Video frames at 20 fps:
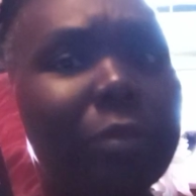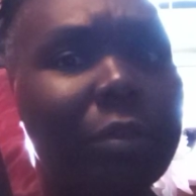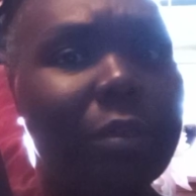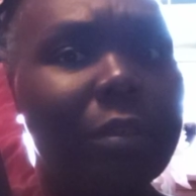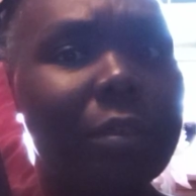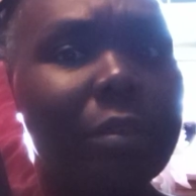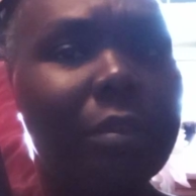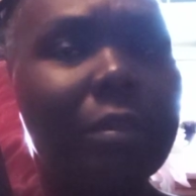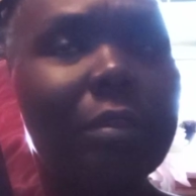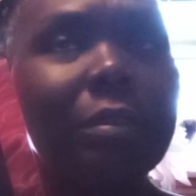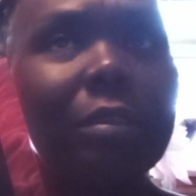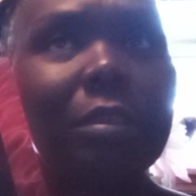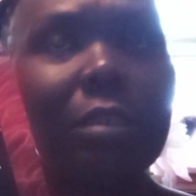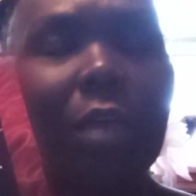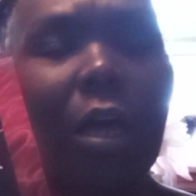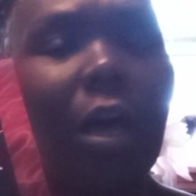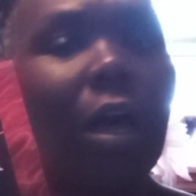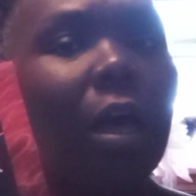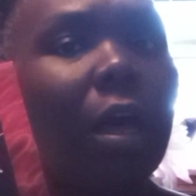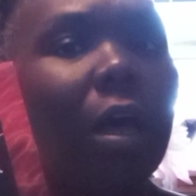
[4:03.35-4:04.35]

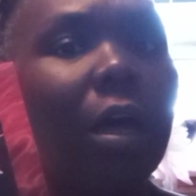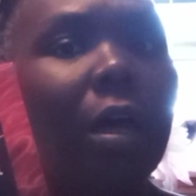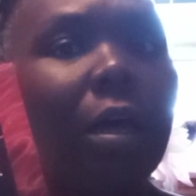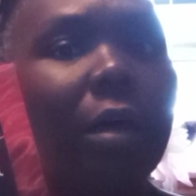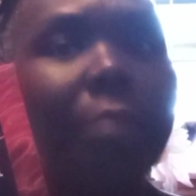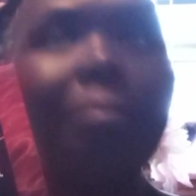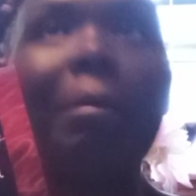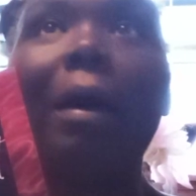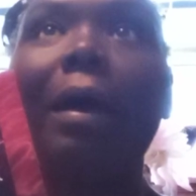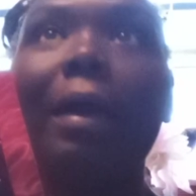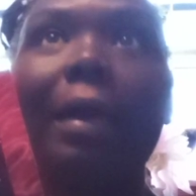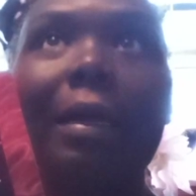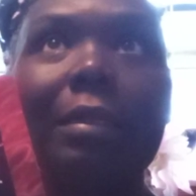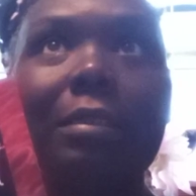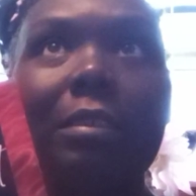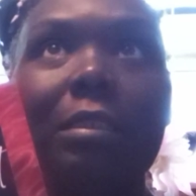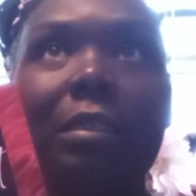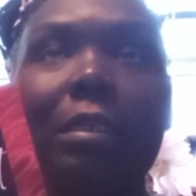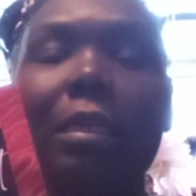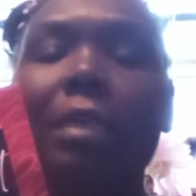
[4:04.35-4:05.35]
books, uh, my
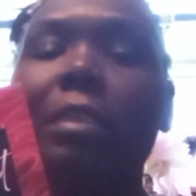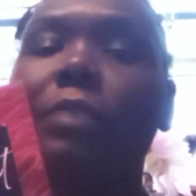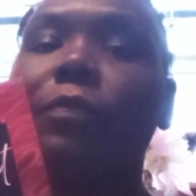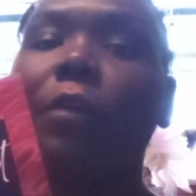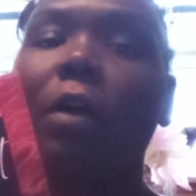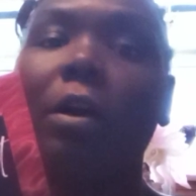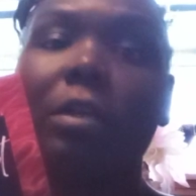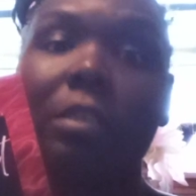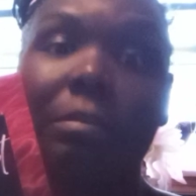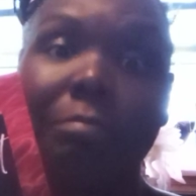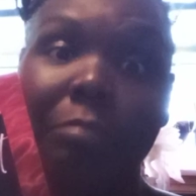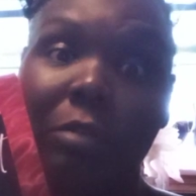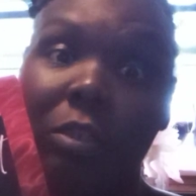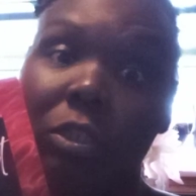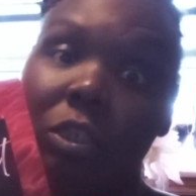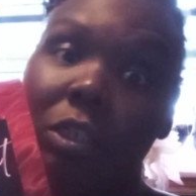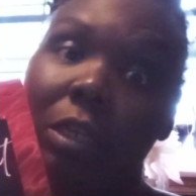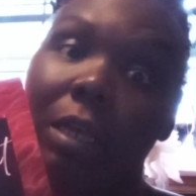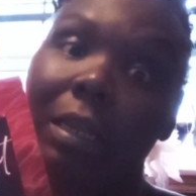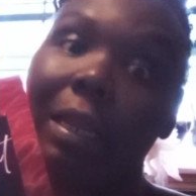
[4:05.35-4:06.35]
Etsy as far as
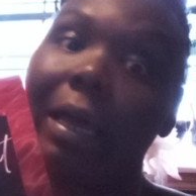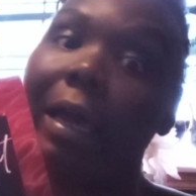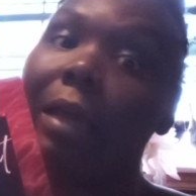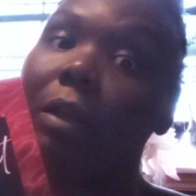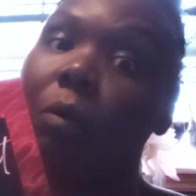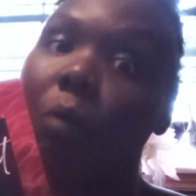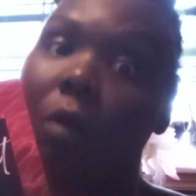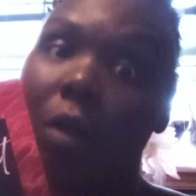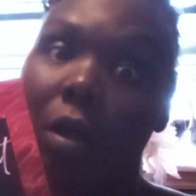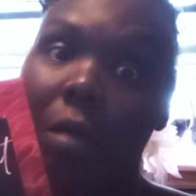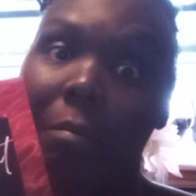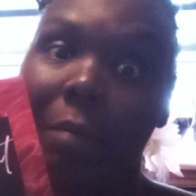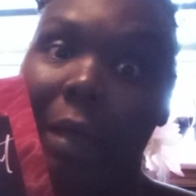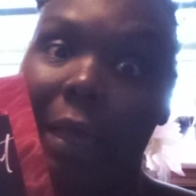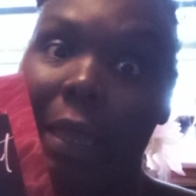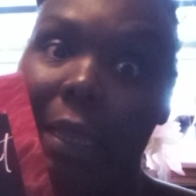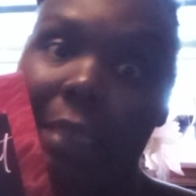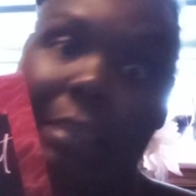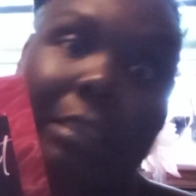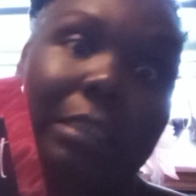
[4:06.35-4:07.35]
books yet. I got to work on
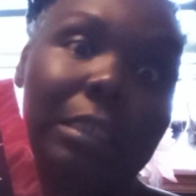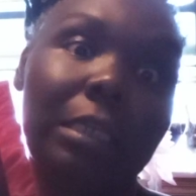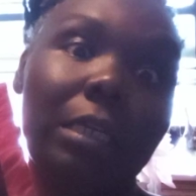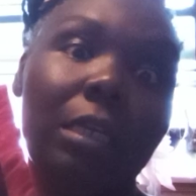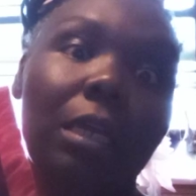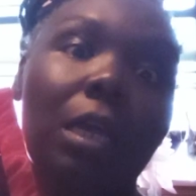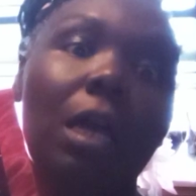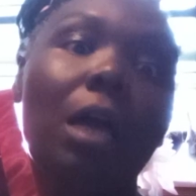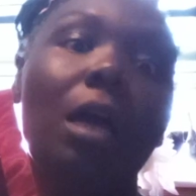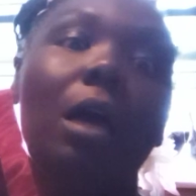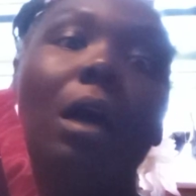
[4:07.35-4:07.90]
my Etsy